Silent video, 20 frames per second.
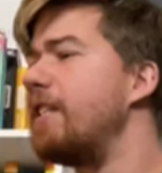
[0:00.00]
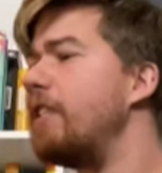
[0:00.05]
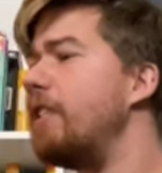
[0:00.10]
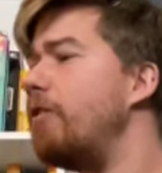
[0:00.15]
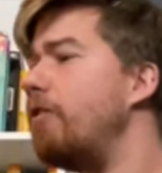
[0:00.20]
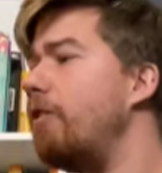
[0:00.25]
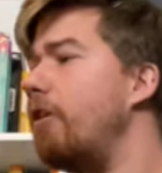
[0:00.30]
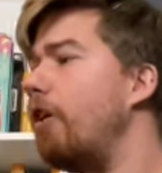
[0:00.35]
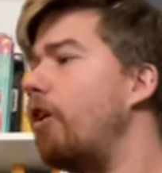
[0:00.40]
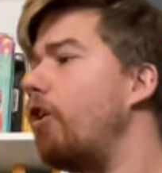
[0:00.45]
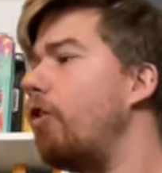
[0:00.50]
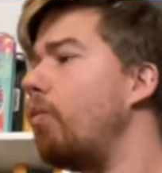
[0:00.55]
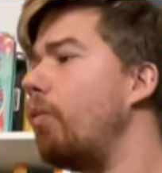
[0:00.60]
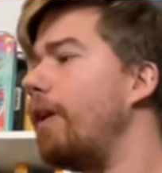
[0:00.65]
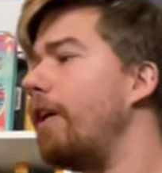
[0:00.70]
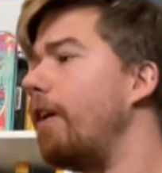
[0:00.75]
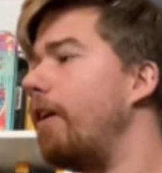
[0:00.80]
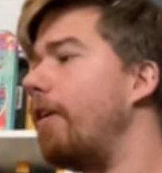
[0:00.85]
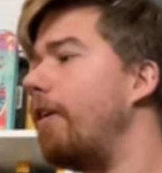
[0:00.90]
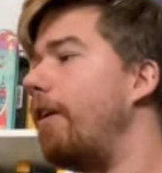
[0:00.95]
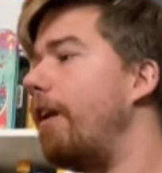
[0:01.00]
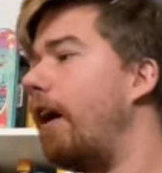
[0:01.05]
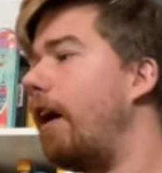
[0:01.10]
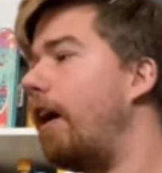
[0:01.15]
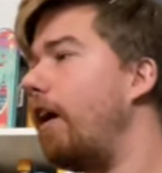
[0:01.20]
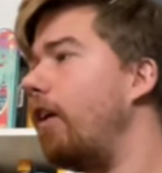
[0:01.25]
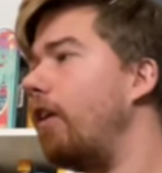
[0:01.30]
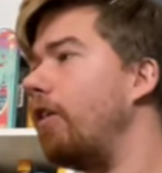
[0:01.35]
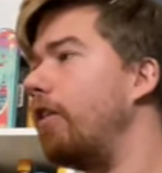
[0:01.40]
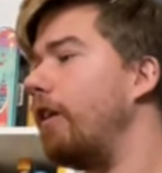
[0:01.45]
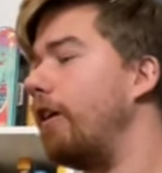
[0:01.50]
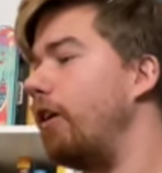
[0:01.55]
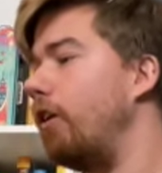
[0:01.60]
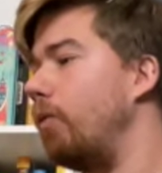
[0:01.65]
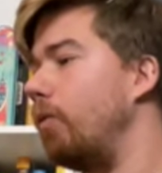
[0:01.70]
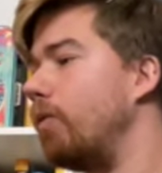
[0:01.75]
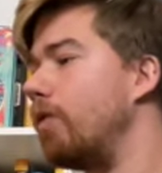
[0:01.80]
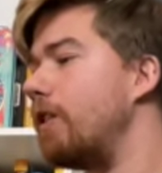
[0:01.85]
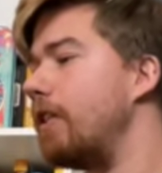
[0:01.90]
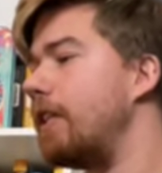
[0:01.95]
to know we are not
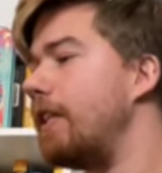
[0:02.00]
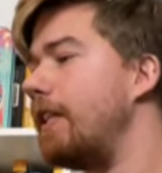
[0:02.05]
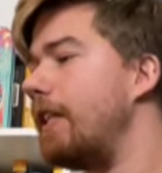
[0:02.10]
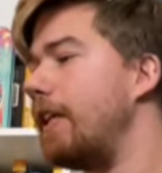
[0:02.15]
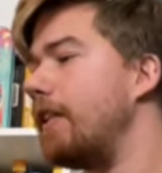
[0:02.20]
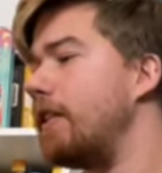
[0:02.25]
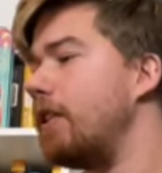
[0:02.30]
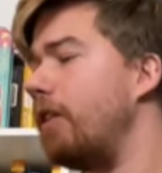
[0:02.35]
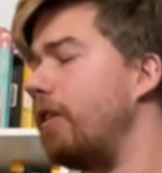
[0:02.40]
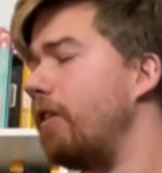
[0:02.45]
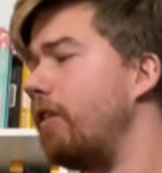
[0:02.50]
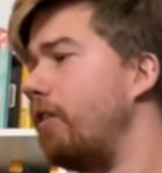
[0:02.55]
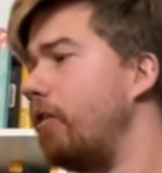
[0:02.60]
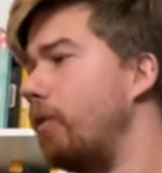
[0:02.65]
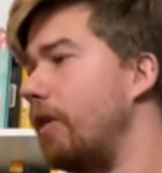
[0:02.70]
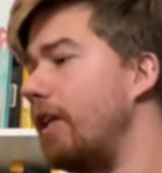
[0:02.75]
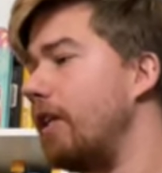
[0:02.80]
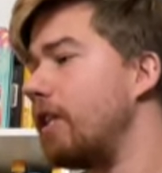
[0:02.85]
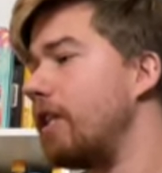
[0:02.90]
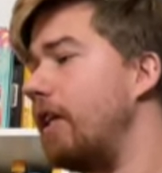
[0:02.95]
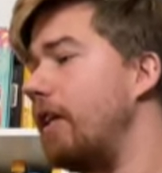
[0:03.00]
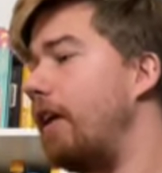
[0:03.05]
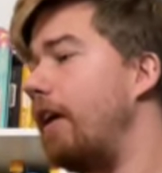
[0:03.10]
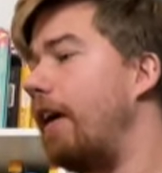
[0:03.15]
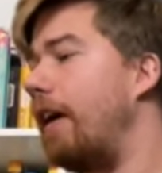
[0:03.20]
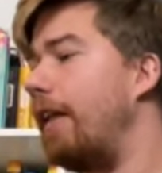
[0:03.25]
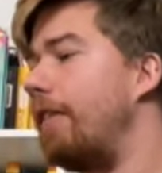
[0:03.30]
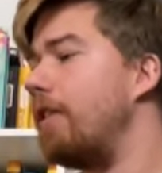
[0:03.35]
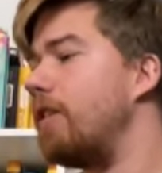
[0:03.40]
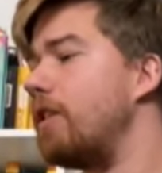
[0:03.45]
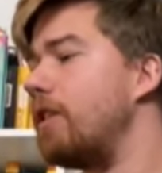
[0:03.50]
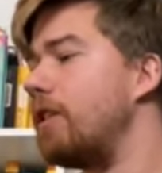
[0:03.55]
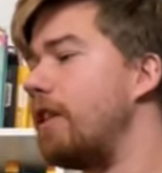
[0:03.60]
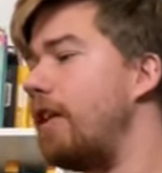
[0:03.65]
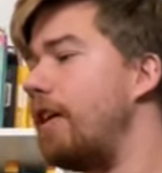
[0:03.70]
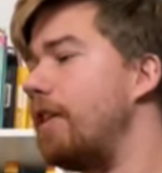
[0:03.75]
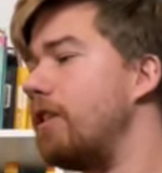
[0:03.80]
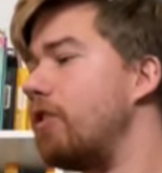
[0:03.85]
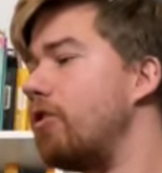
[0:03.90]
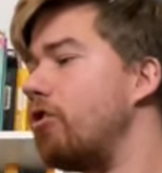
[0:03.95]
alone, C.S. Lewis. And this
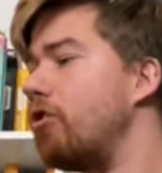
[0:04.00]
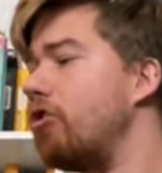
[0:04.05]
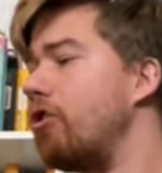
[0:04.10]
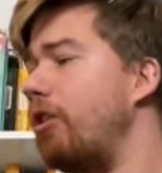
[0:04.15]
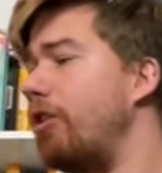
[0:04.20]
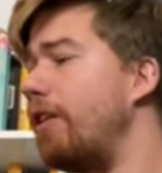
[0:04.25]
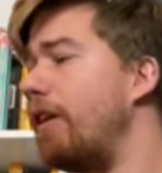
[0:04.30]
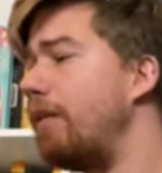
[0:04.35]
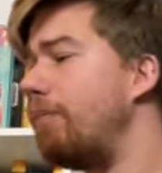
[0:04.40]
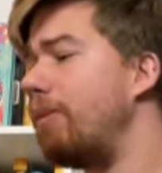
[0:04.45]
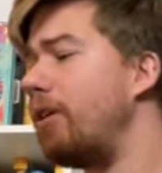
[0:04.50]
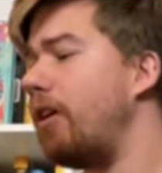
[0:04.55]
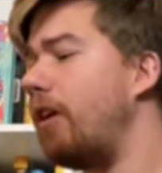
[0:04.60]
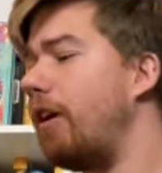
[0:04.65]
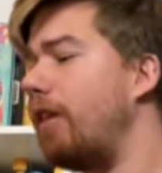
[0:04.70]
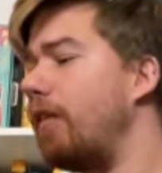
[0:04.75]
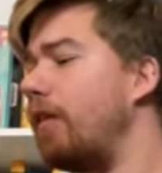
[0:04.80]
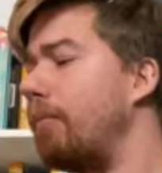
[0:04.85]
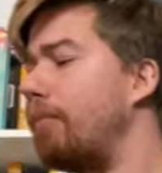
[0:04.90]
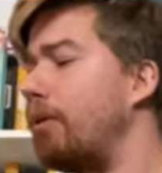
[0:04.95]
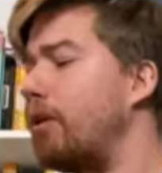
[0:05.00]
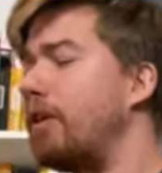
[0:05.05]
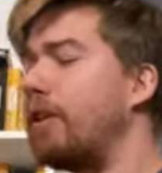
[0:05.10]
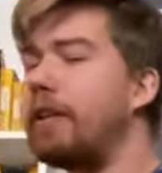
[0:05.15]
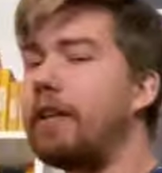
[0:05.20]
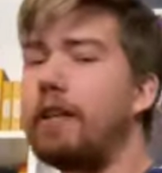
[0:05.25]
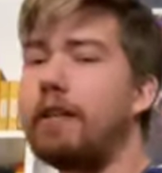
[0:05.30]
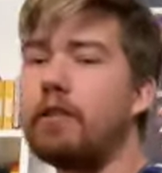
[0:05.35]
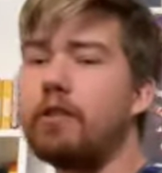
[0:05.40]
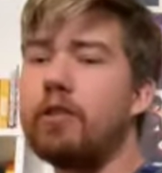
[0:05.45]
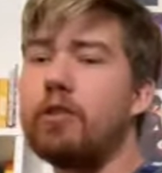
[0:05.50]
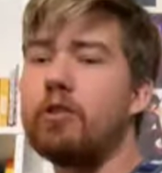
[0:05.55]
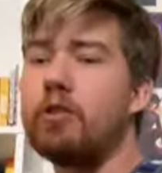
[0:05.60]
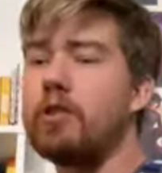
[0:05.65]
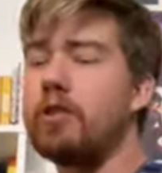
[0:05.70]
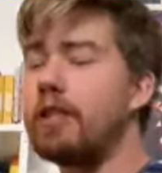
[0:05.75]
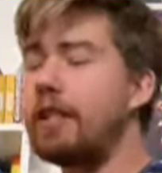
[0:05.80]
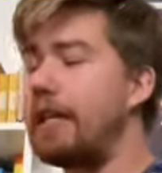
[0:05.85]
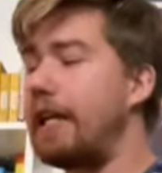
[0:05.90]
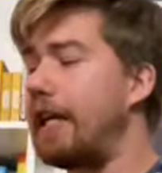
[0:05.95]
says, Journey Beyond the Book to
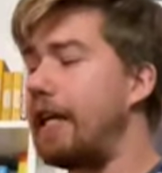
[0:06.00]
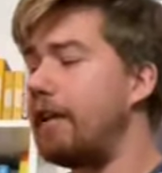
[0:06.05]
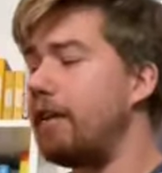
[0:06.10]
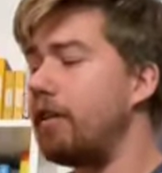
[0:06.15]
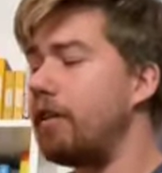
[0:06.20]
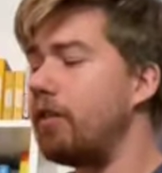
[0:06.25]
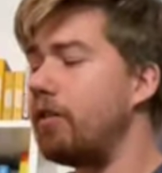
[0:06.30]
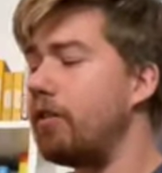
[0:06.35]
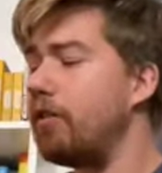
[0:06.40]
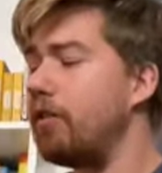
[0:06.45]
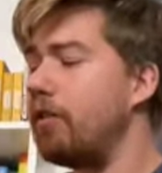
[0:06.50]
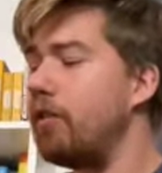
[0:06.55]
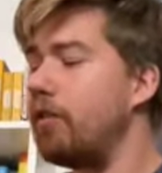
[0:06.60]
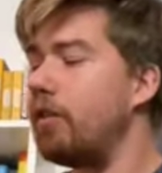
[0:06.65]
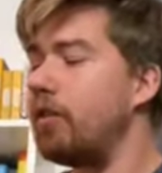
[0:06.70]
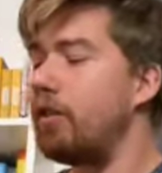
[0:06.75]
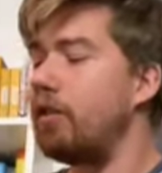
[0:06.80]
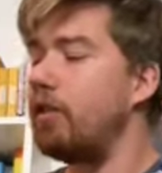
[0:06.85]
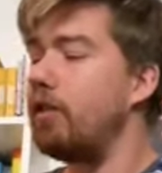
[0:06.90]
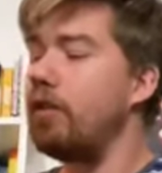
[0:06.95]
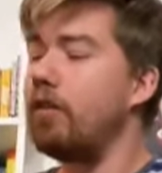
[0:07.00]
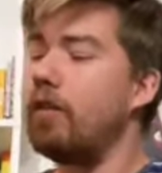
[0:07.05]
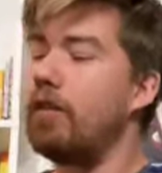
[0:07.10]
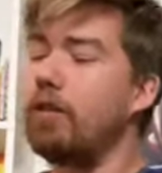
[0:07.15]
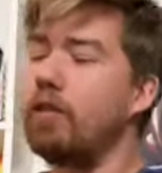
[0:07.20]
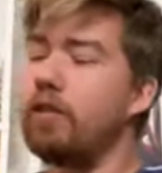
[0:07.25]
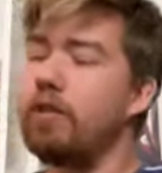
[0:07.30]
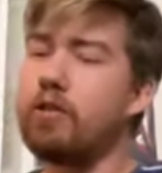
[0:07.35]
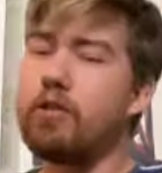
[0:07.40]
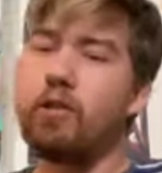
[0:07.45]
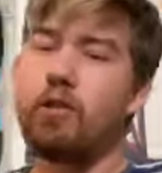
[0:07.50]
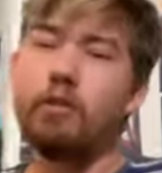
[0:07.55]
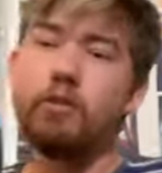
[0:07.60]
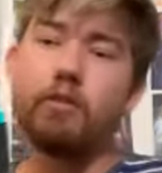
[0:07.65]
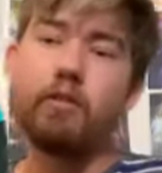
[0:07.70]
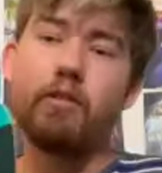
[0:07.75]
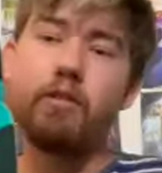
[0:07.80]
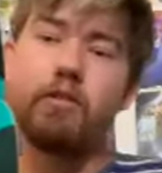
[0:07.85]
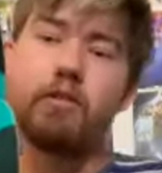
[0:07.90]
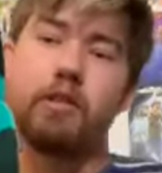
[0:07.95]
scan. So
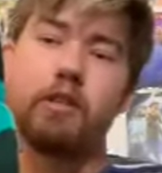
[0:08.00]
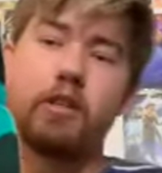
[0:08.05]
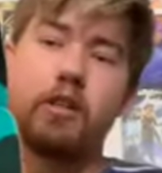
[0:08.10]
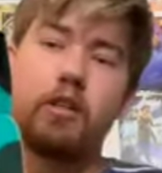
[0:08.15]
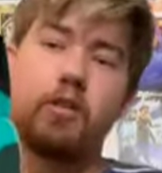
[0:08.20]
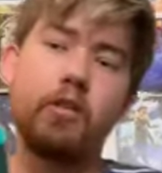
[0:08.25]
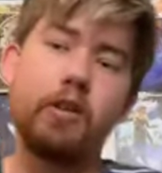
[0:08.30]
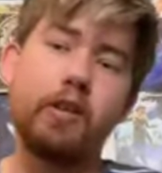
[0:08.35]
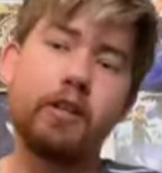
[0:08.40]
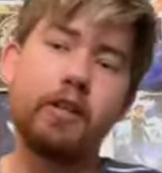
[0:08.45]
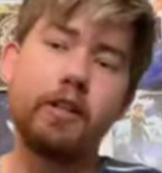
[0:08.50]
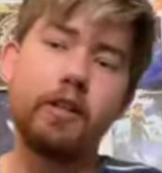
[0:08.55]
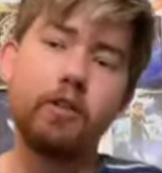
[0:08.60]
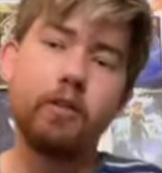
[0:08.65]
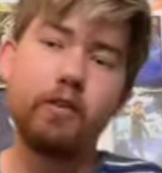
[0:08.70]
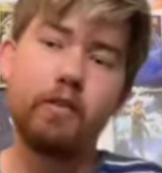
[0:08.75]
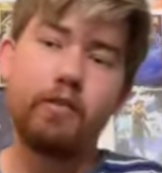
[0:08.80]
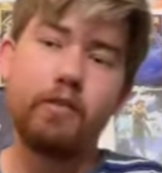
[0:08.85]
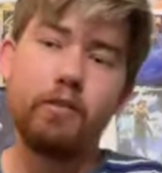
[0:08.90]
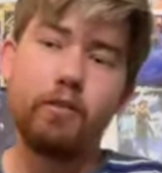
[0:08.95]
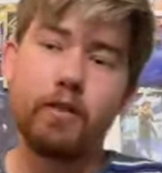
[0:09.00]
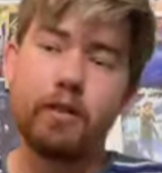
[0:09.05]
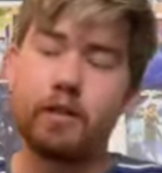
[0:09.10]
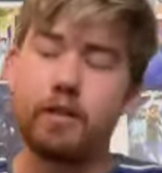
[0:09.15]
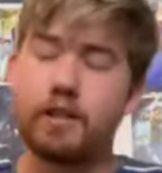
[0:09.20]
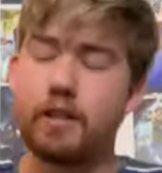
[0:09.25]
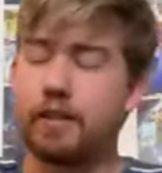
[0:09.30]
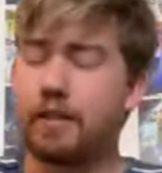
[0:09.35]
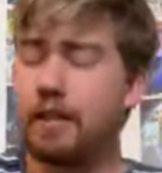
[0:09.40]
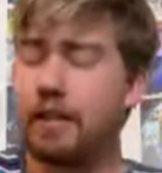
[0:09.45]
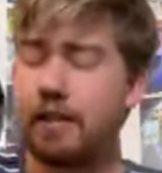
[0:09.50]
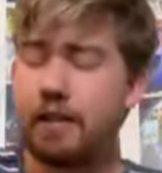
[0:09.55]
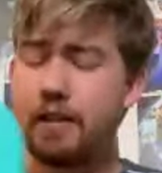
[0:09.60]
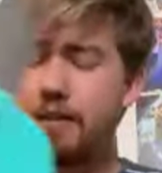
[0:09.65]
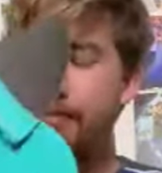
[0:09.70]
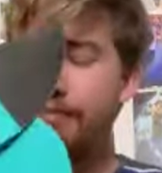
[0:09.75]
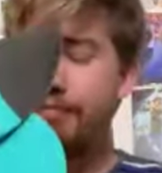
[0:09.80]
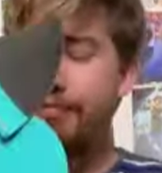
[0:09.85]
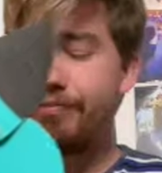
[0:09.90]
there's a QR code if you want to scan it.